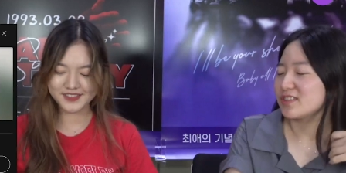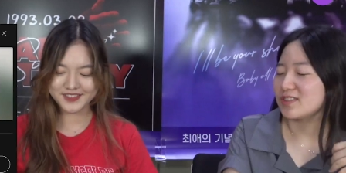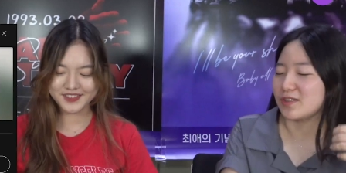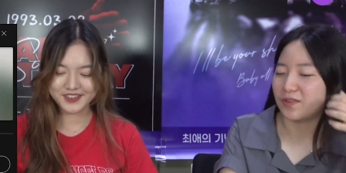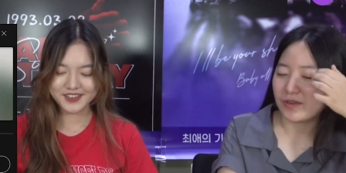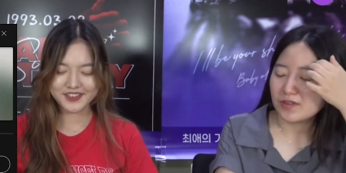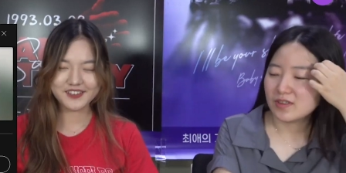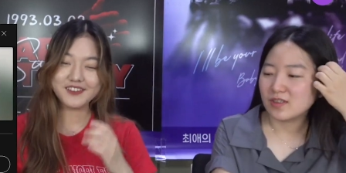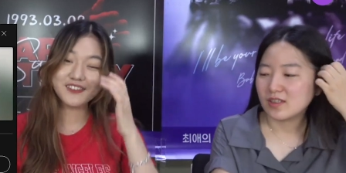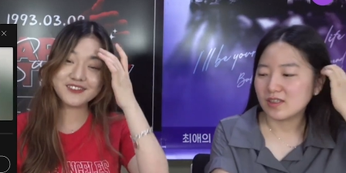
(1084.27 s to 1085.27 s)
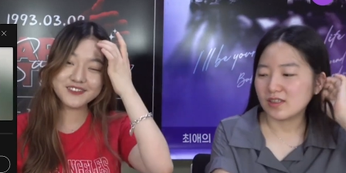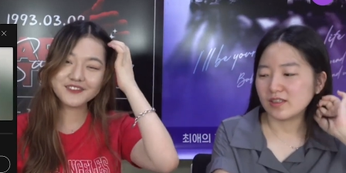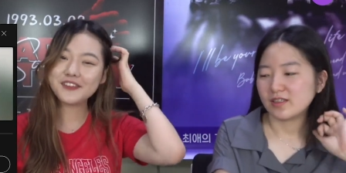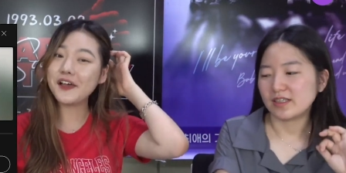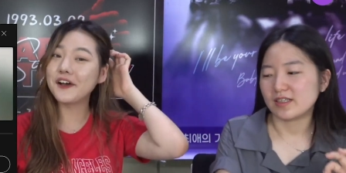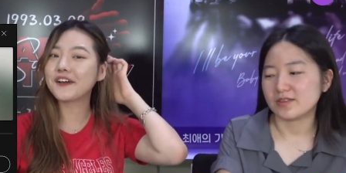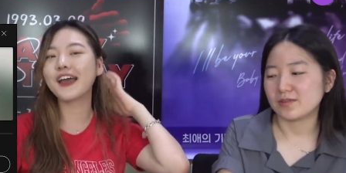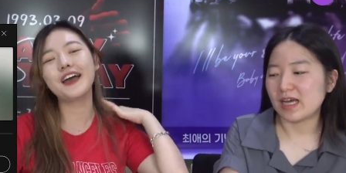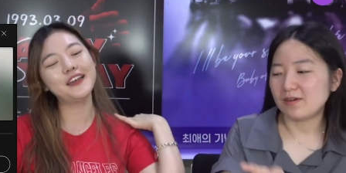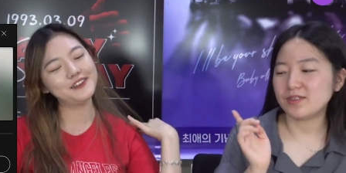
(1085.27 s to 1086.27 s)
Speaker 1: So. Okay. So
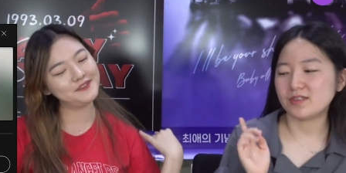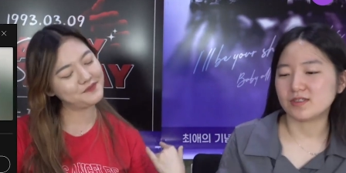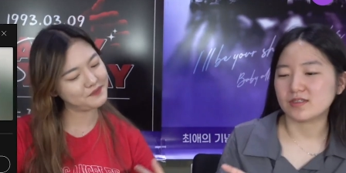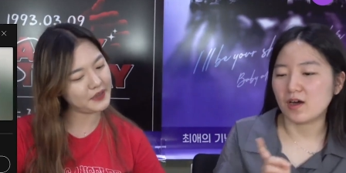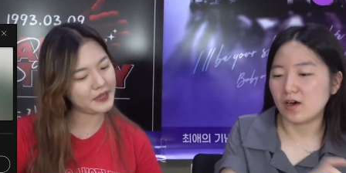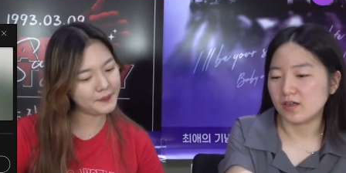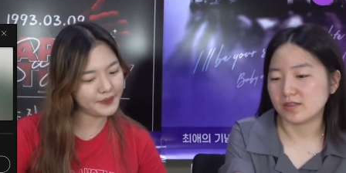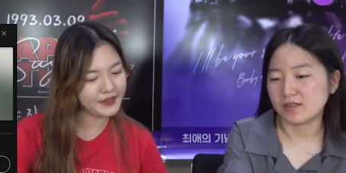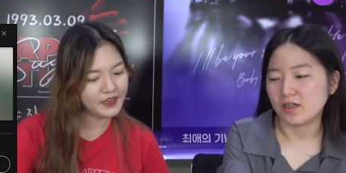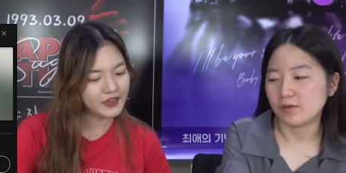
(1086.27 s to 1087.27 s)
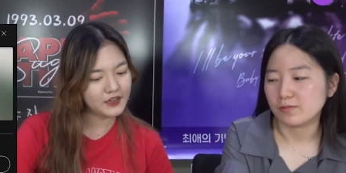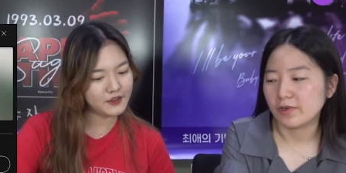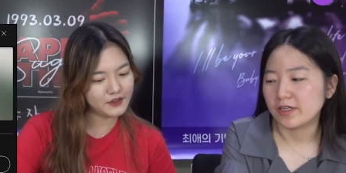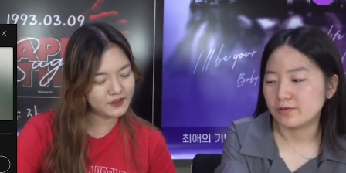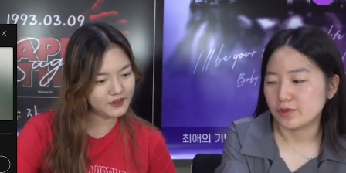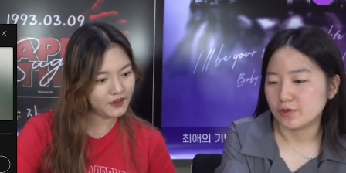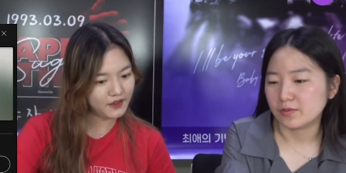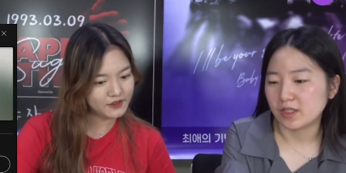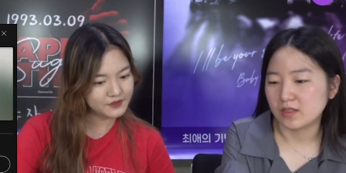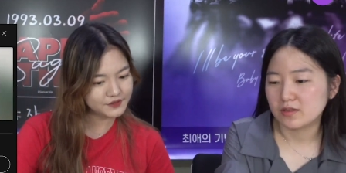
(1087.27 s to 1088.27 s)
that was the song Right Through
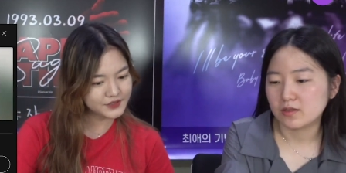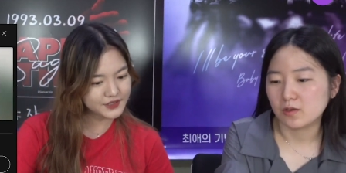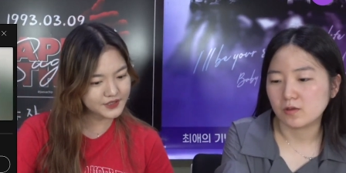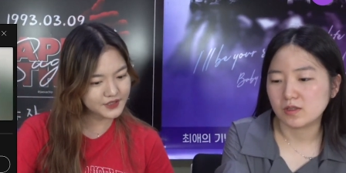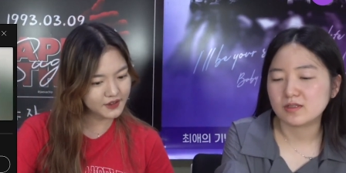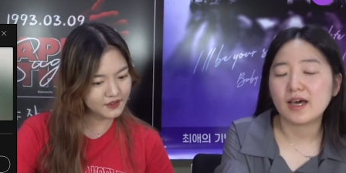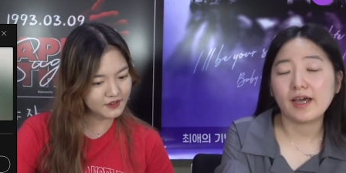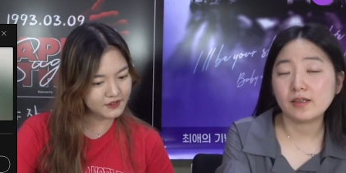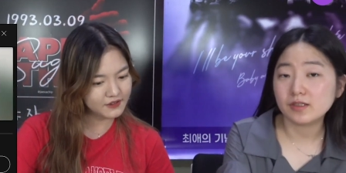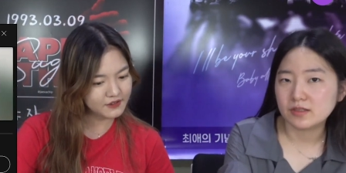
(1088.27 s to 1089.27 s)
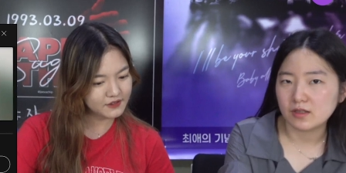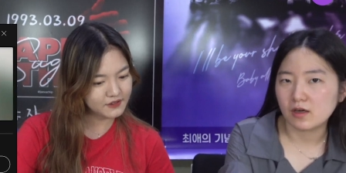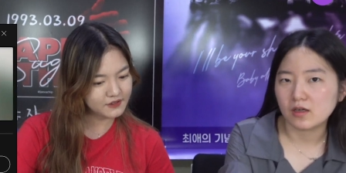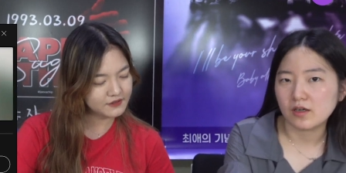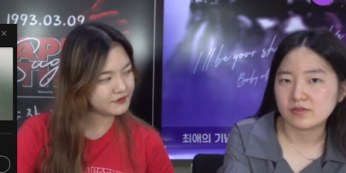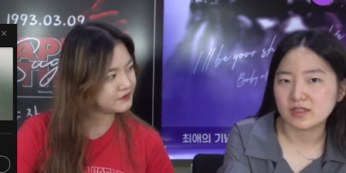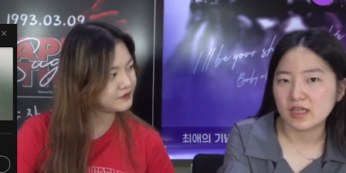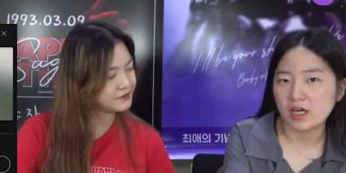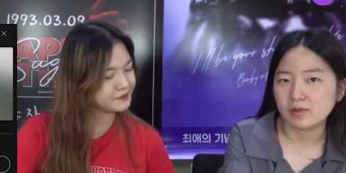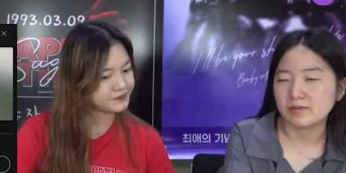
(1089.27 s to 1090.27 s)
Me. So the title song of this
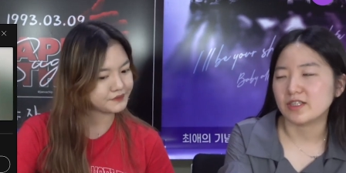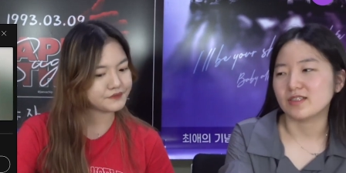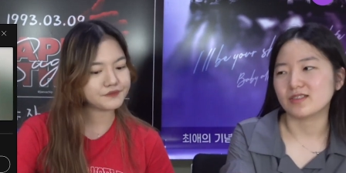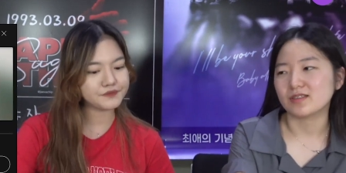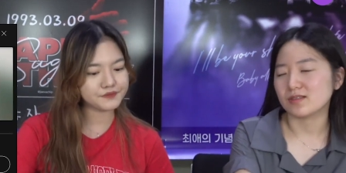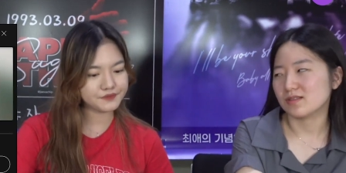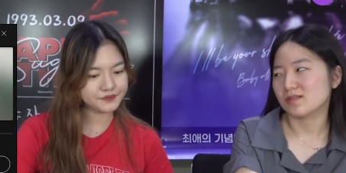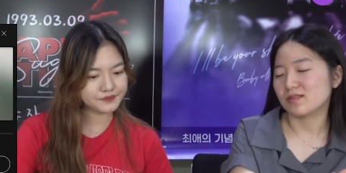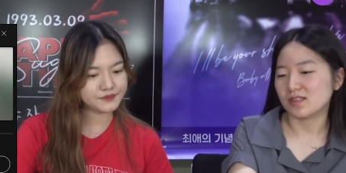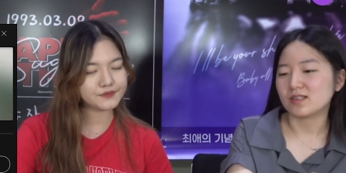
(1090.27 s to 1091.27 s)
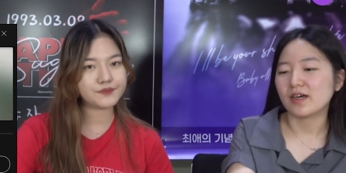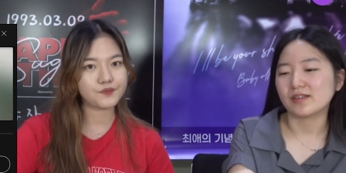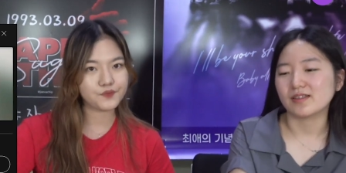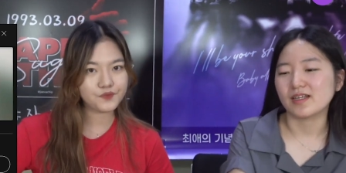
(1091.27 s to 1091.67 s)
album is the title,